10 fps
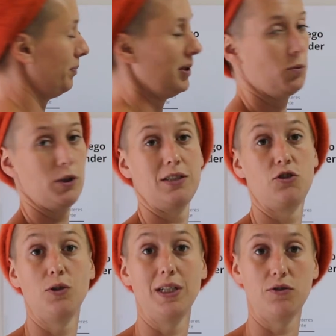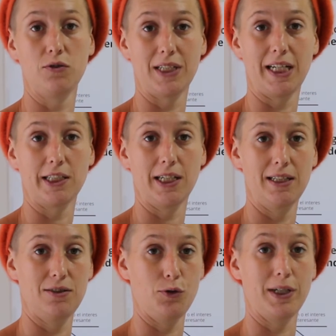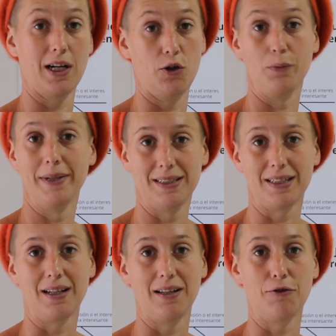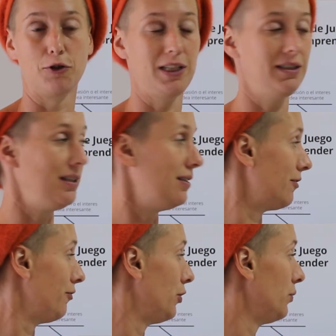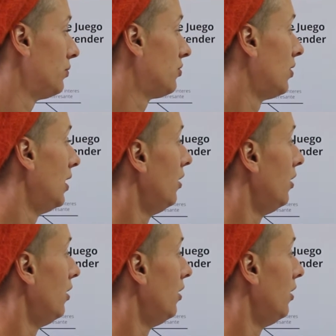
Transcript: people that you need to take into account basically for these interviews.